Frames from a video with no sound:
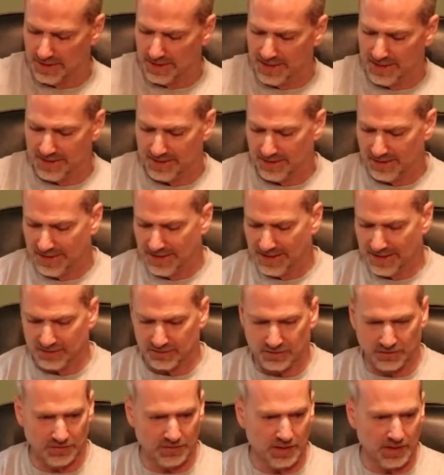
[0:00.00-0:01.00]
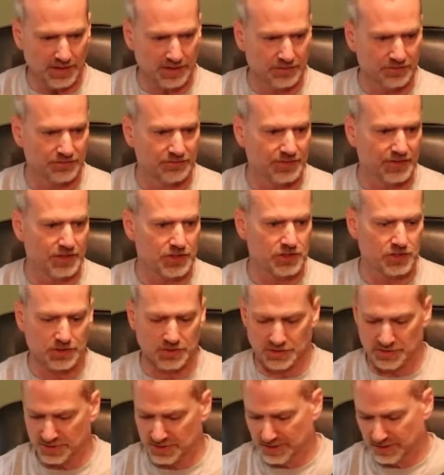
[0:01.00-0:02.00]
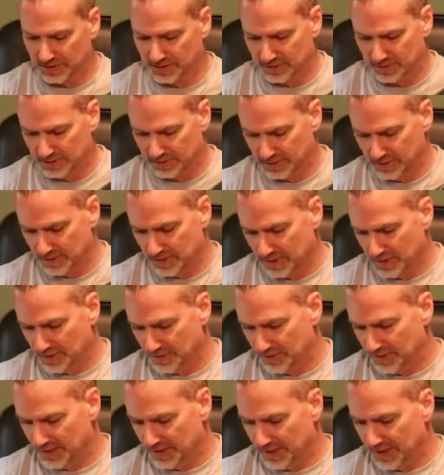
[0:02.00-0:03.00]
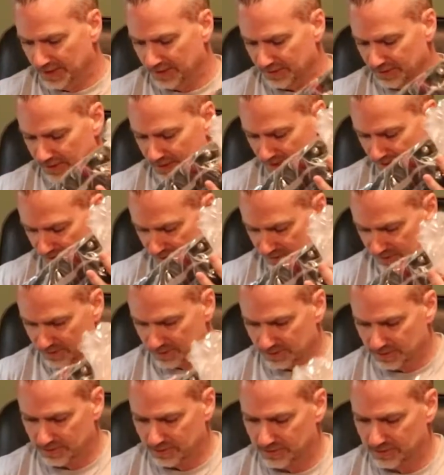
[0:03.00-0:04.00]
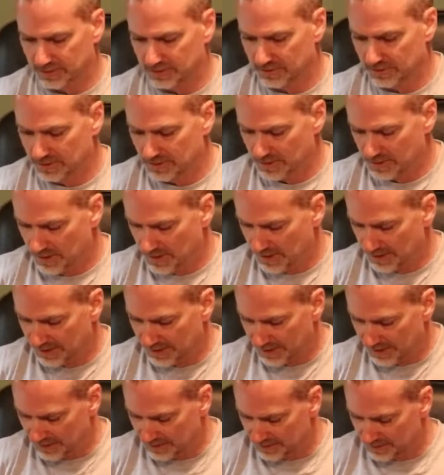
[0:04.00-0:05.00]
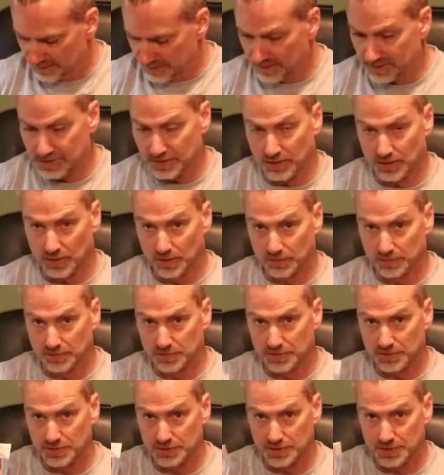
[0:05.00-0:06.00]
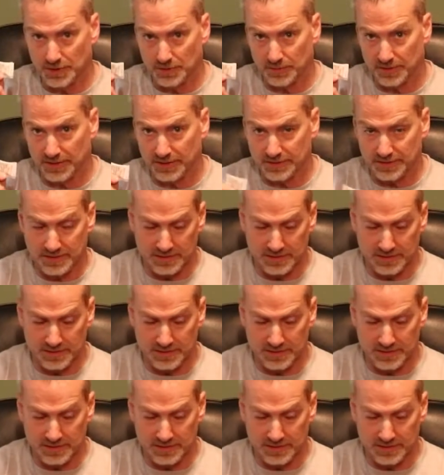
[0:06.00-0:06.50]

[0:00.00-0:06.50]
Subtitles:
and it had a lot of features that I liked. Again, kids at home, don't eat the